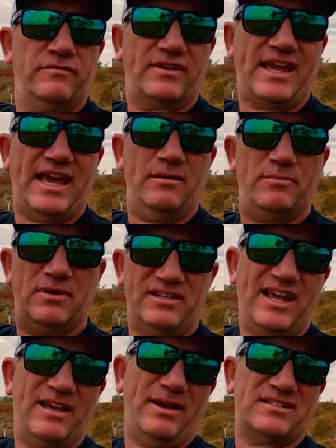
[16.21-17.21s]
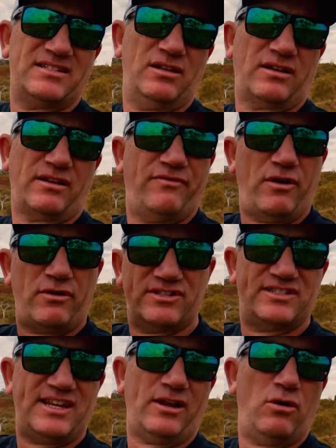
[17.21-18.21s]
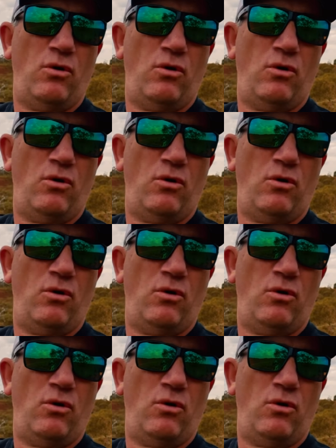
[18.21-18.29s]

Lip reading: for Canon, but yeah, basically like a focus stack